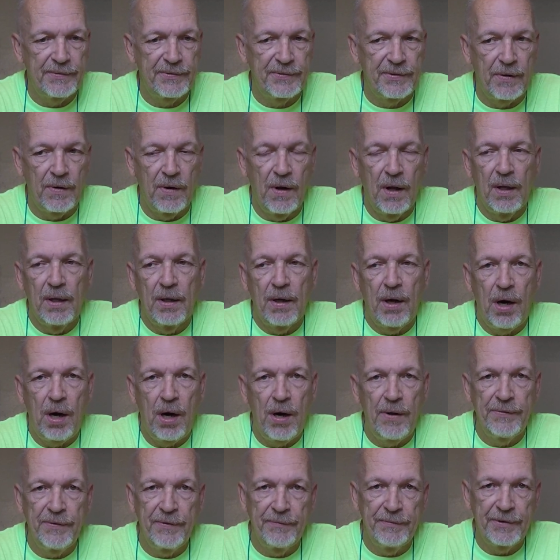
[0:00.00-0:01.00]
So
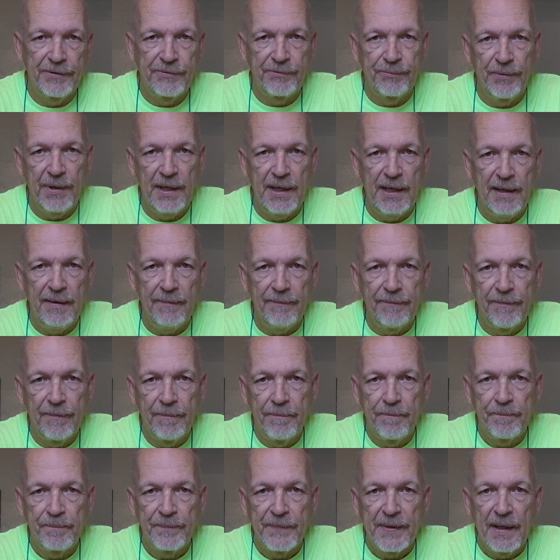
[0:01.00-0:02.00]
on the retrieve,
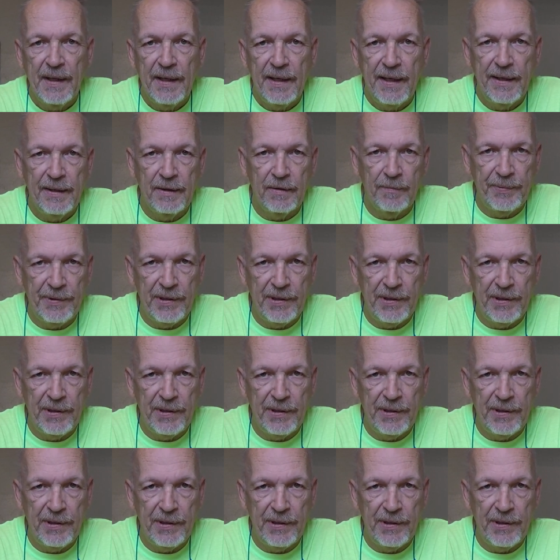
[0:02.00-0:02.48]
it'll